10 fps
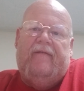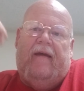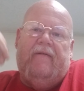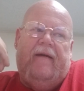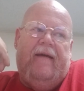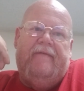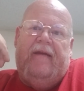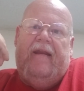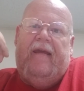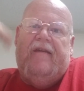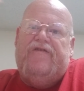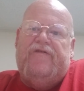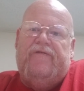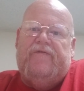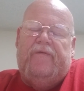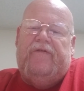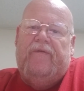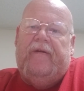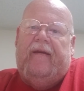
I don't have any issues with doing